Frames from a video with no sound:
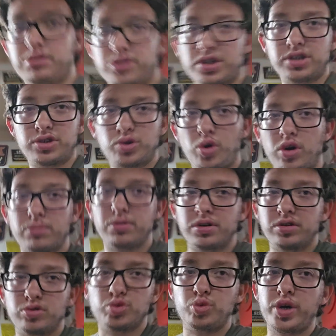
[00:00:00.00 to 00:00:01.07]
I was like, this
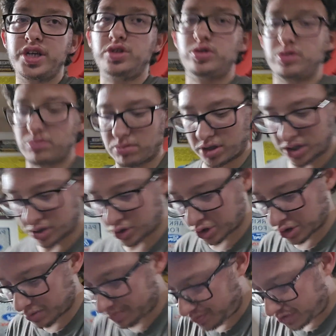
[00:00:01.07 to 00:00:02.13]
carburetor's way too rich.